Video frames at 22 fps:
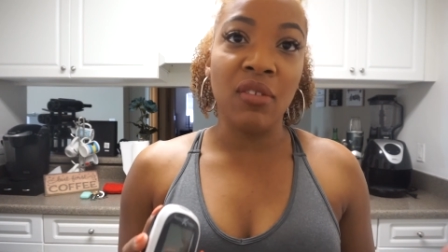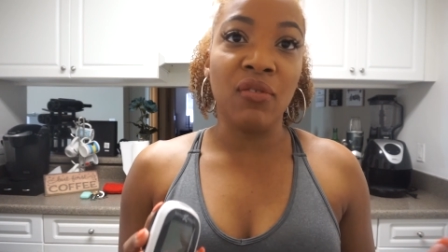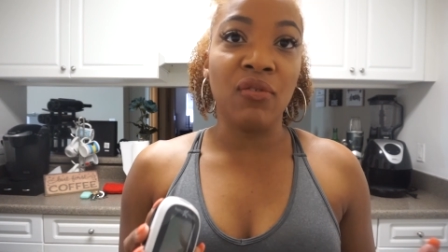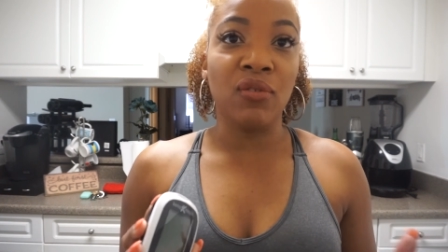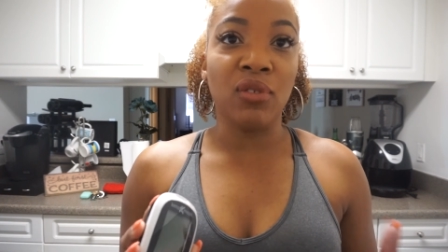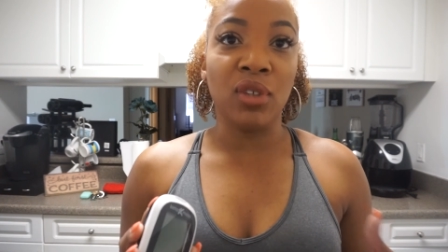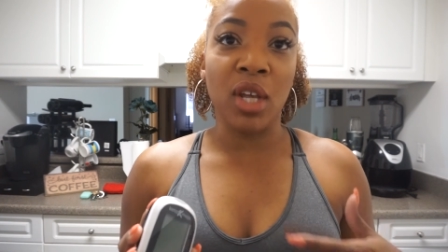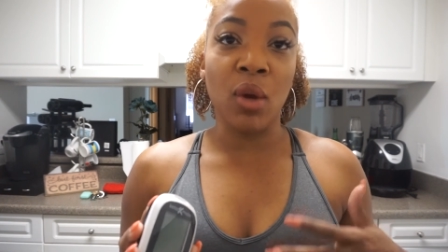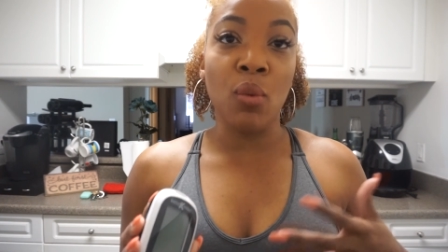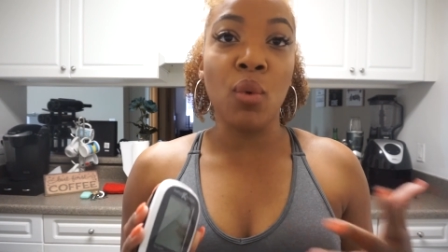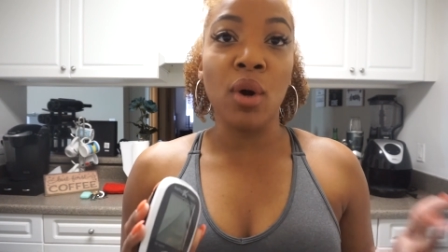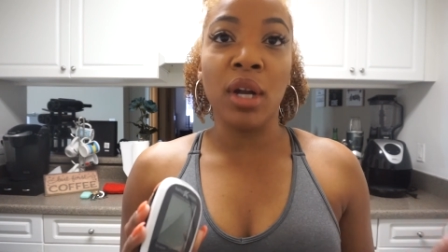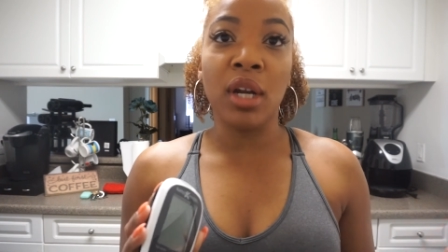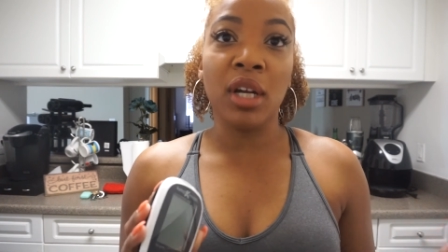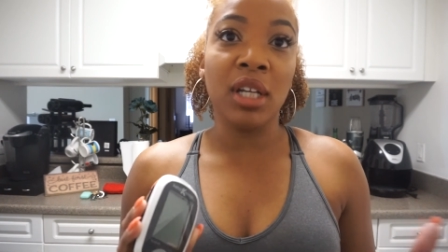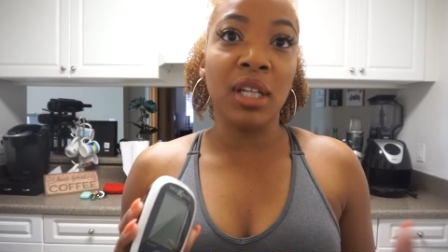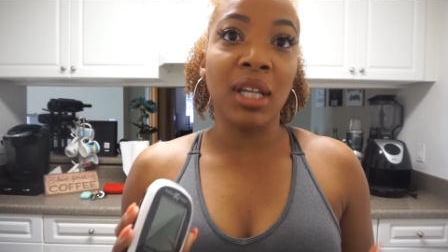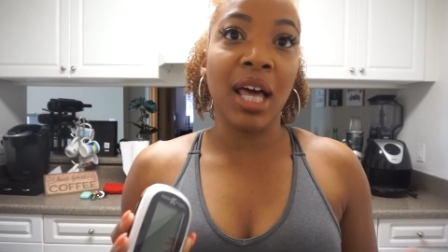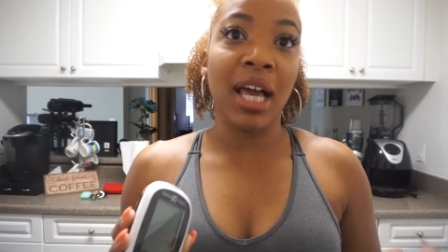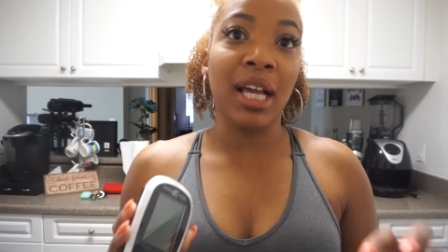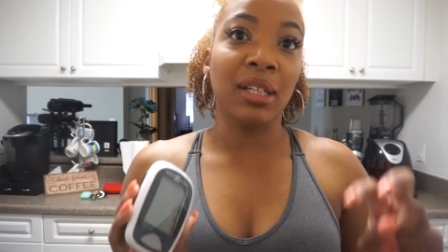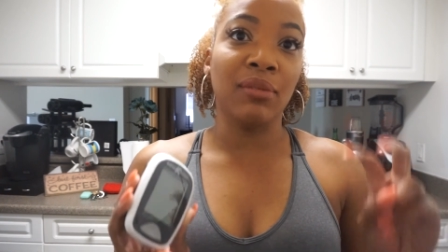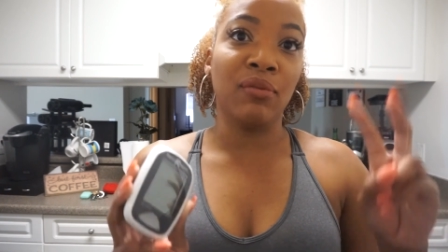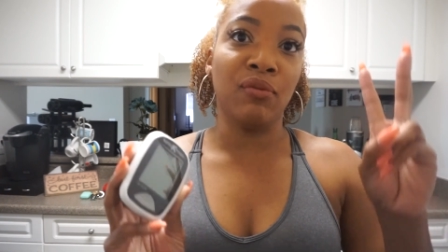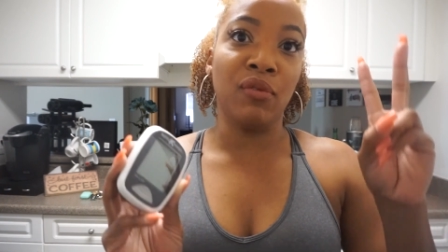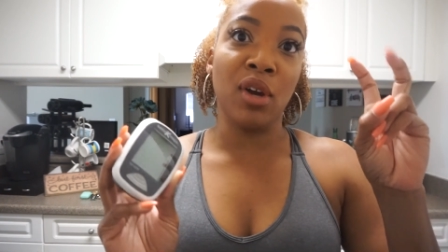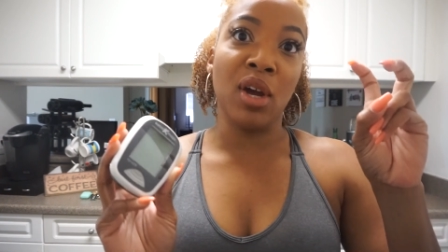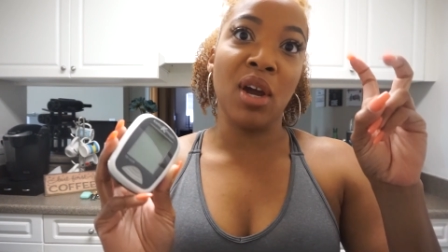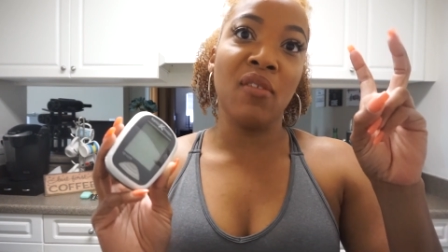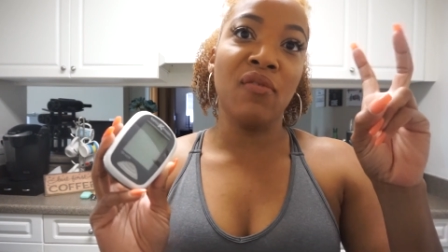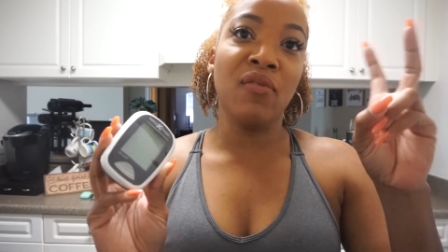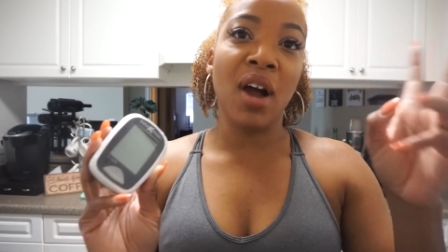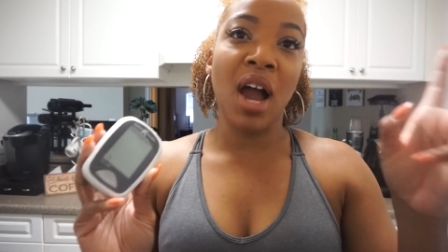if they wanted to
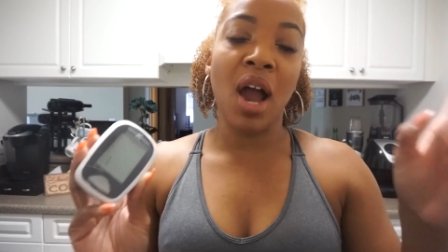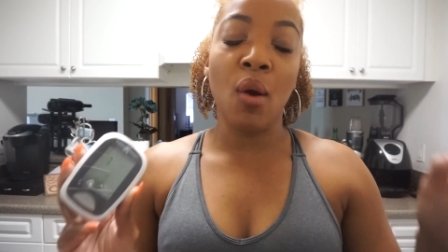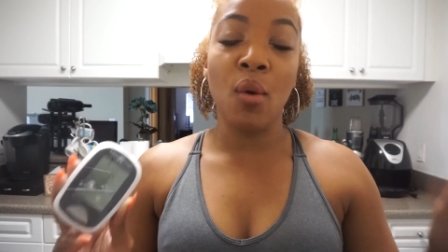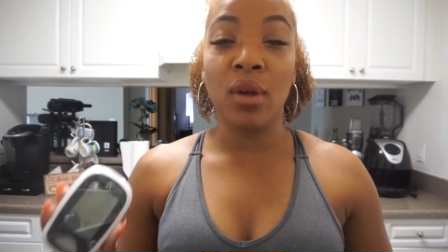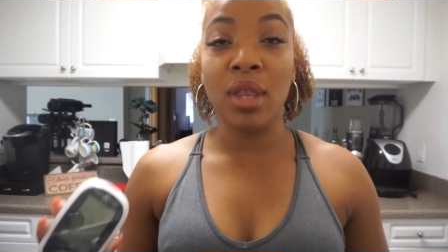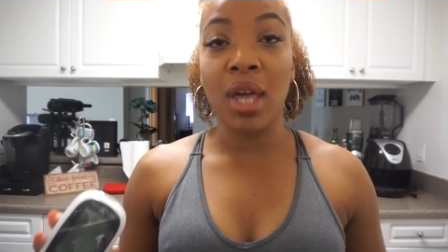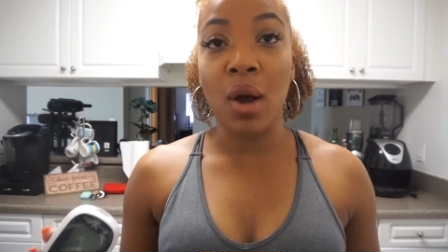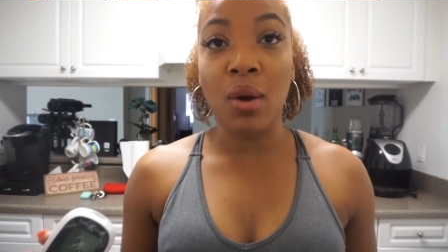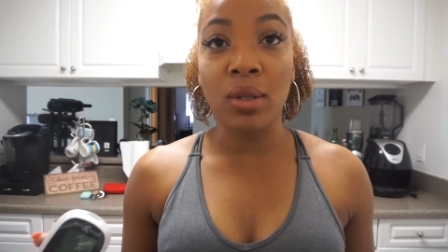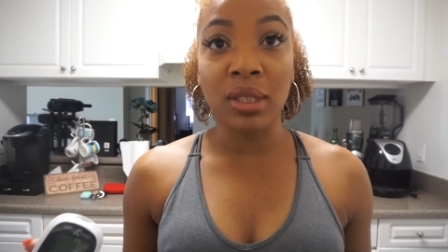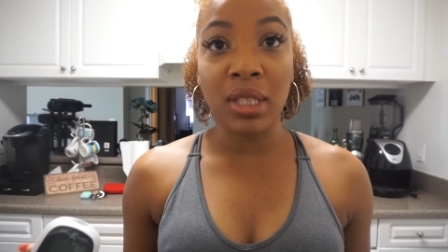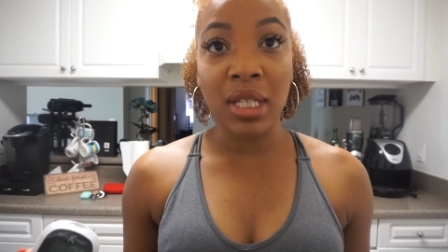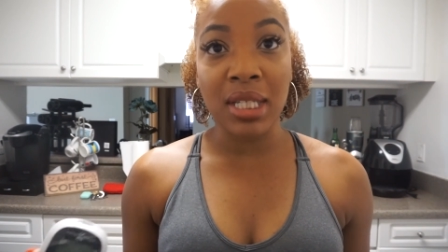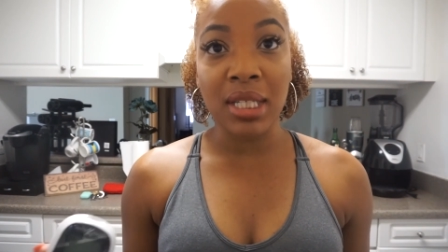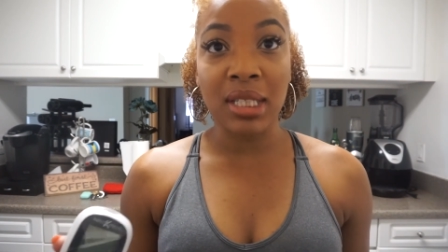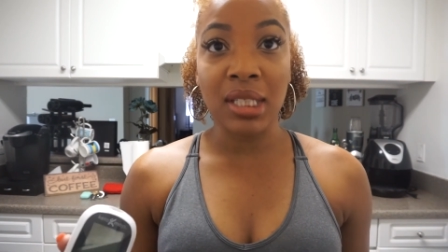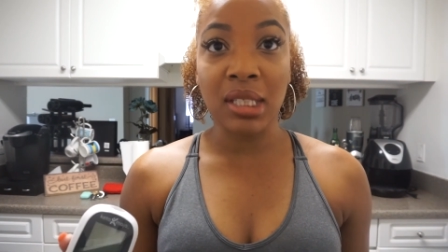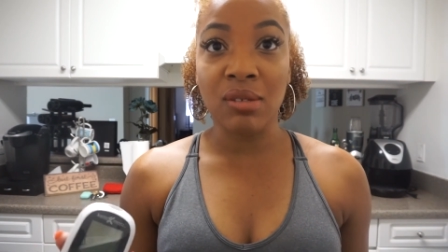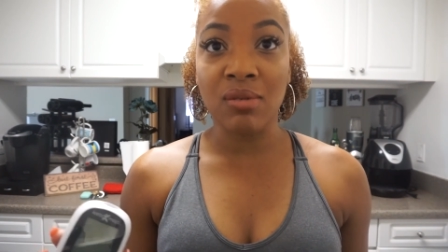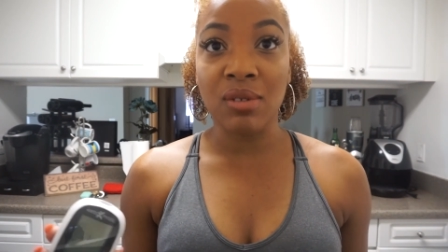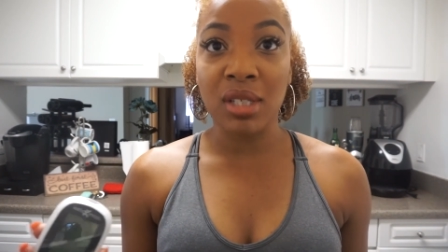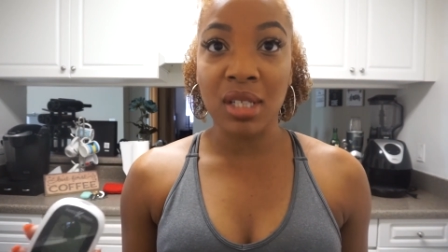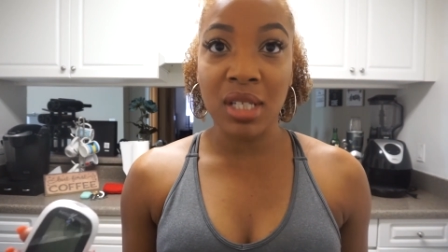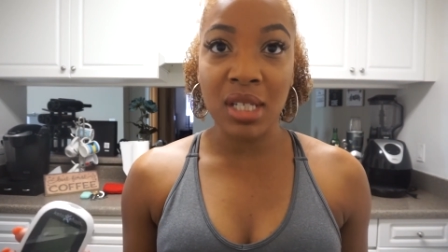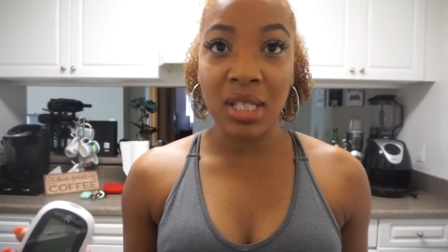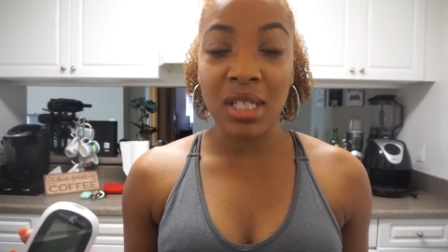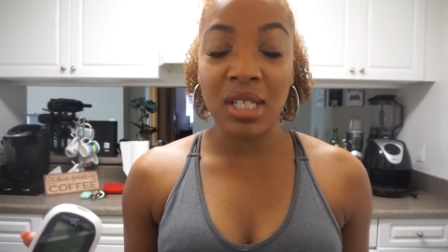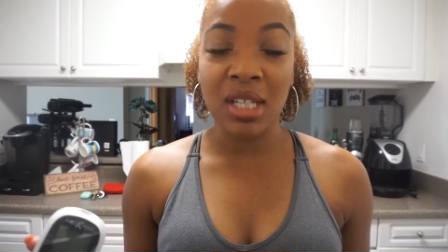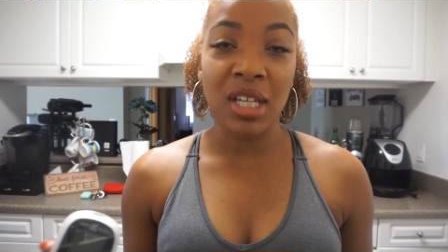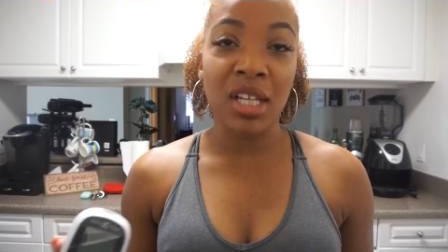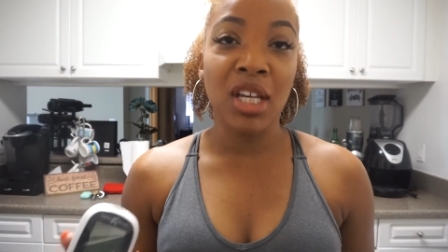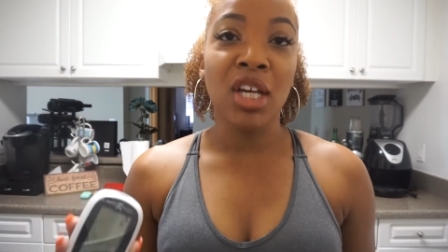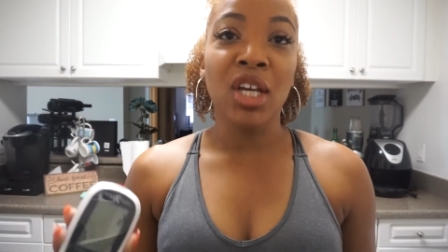verify whether I was insulin
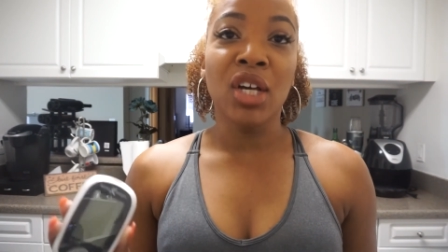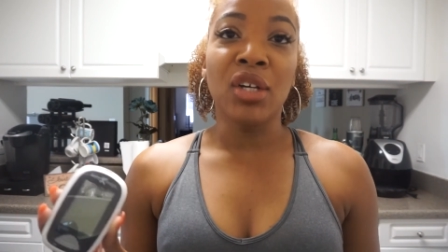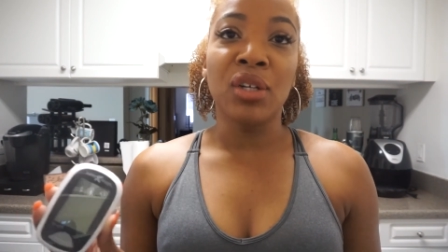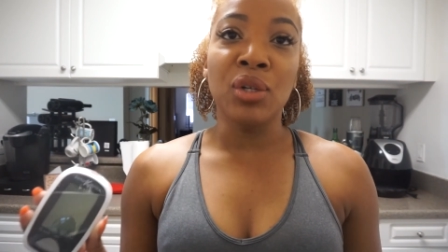resistant.